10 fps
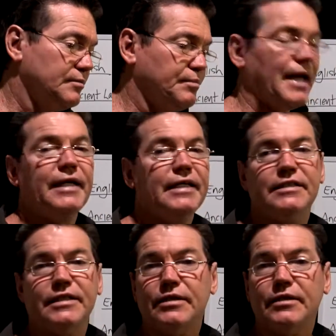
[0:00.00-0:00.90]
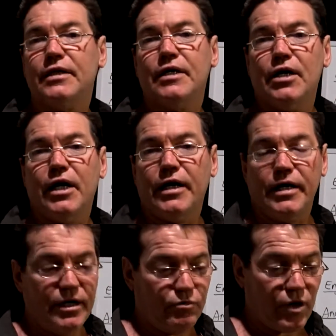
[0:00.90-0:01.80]
pennies and
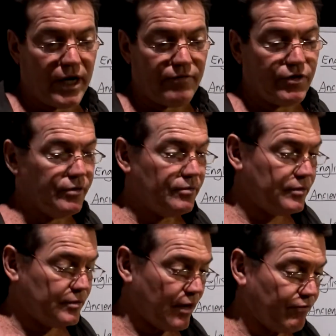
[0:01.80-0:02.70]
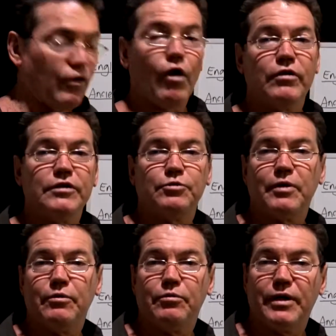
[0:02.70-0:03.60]
what have you, florins,
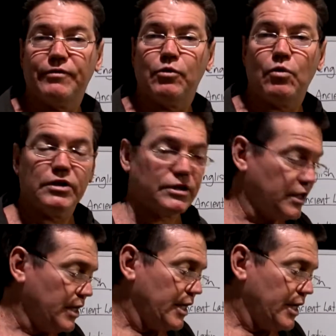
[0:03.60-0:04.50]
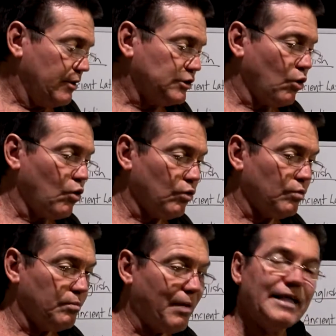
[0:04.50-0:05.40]
whatever it was. It was all
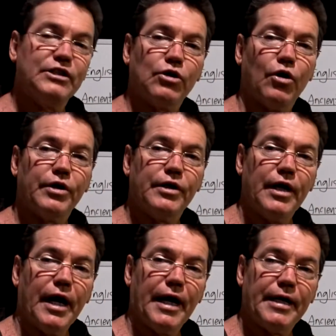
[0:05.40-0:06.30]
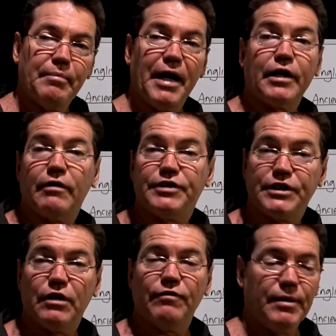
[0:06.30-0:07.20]
based on an amount of
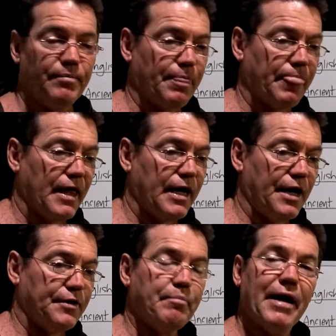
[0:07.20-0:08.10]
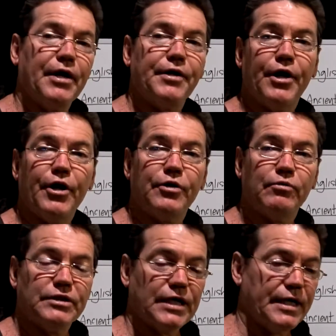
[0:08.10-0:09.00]
silver, and the pound note
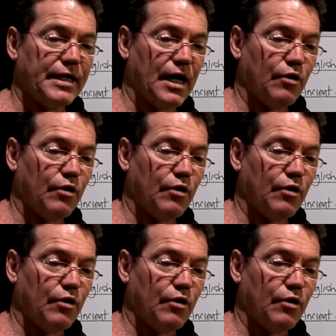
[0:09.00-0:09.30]
was a